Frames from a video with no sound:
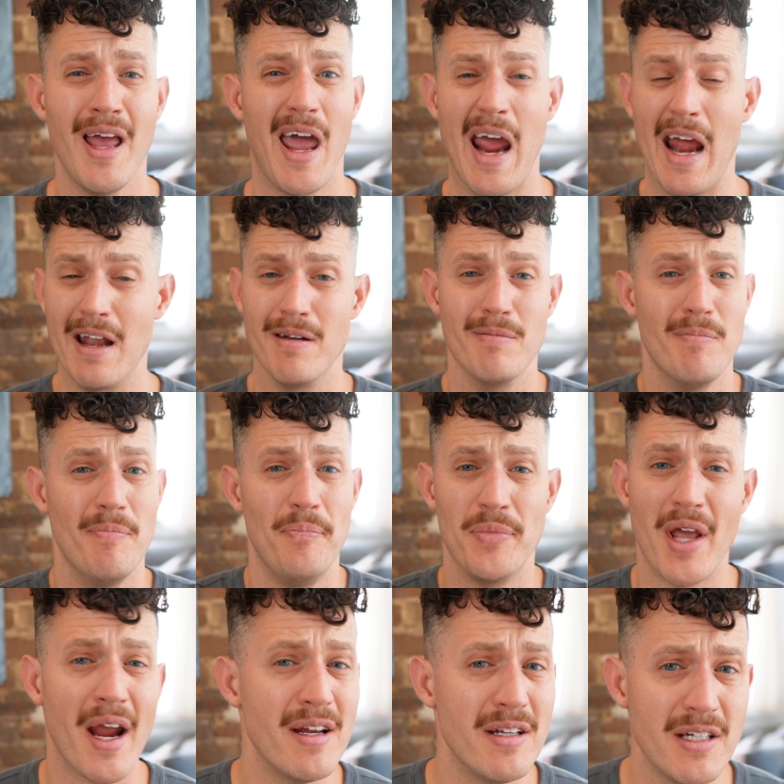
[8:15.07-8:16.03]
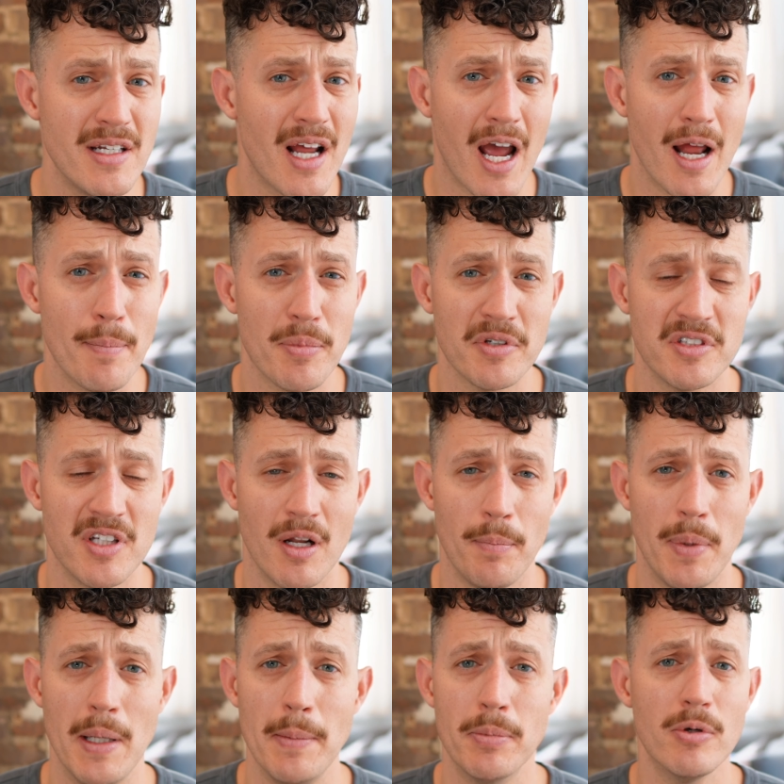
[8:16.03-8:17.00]
and 99%
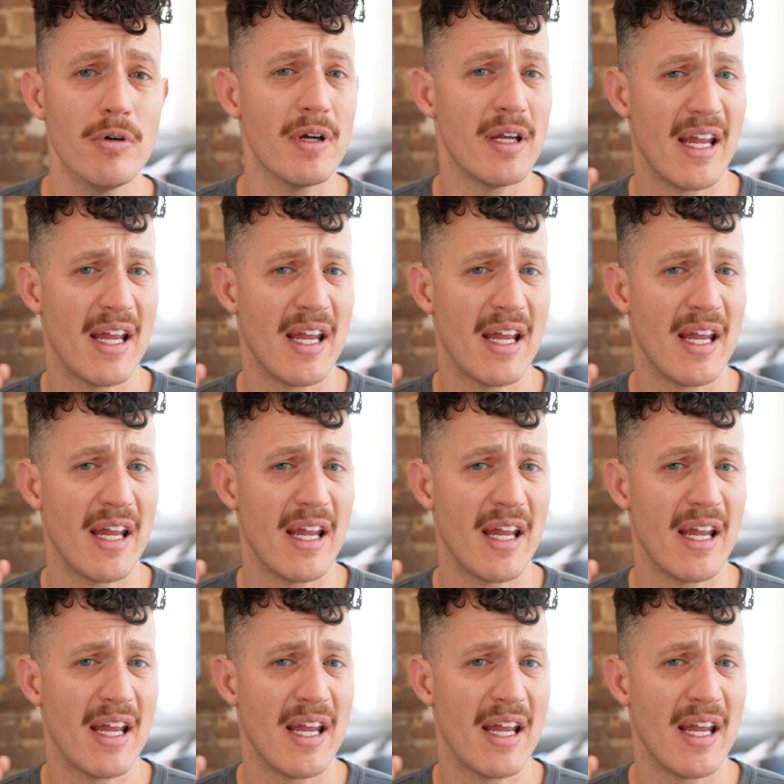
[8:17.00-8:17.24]
of people